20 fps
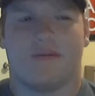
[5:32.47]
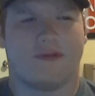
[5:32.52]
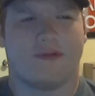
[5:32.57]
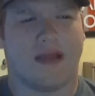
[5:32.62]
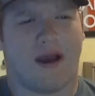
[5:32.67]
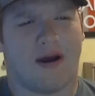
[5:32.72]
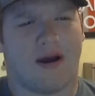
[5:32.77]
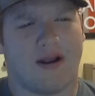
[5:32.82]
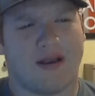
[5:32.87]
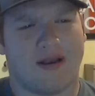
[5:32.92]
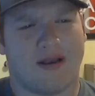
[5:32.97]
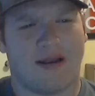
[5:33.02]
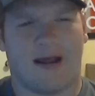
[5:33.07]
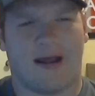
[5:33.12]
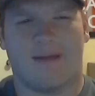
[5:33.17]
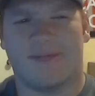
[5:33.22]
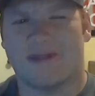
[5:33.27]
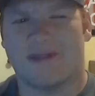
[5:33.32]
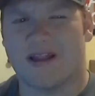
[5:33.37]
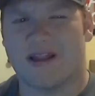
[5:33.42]
Now,
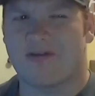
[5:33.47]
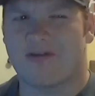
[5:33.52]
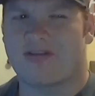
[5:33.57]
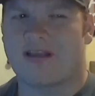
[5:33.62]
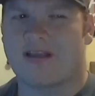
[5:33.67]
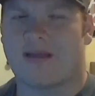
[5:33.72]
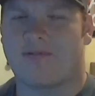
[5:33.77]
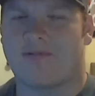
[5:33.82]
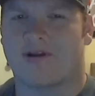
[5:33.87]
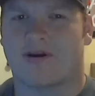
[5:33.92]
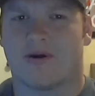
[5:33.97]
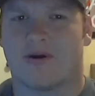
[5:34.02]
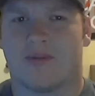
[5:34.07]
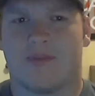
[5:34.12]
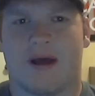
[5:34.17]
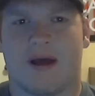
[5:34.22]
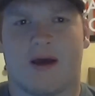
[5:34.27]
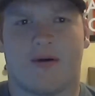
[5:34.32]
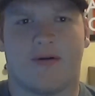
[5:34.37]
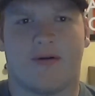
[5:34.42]
I'm still skeptical
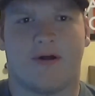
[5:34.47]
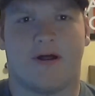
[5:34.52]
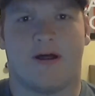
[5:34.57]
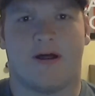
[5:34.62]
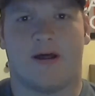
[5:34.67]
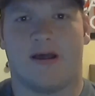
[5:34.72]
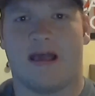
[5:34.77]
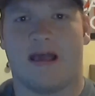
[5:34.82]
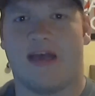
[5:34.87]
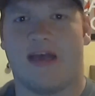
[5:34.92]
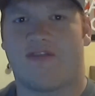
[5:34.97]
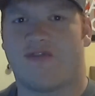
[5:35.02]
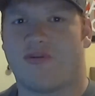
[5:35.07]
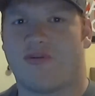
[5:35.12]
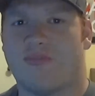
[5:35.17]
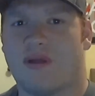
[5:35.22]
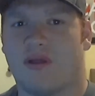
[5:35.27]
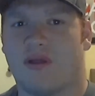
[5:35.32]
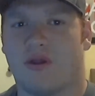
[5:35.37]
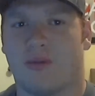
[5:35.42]
about
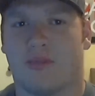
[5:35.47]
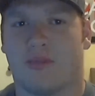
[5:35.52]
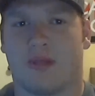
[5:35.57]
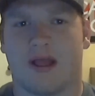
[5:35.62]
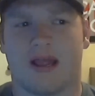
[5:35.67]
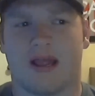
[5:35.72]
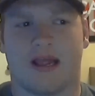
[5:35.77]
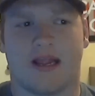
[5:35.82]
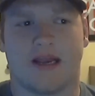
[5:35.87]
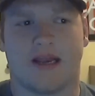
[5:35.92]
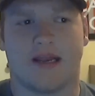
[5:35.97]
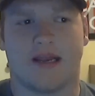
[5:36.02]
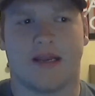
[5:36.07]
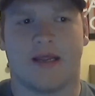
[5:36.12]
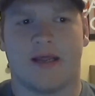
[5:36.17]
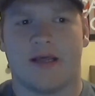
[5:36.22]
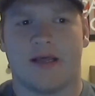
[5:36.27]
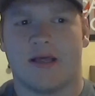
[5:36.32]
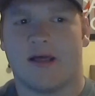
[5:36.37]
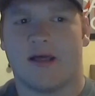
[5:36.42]
Ezra Miller playing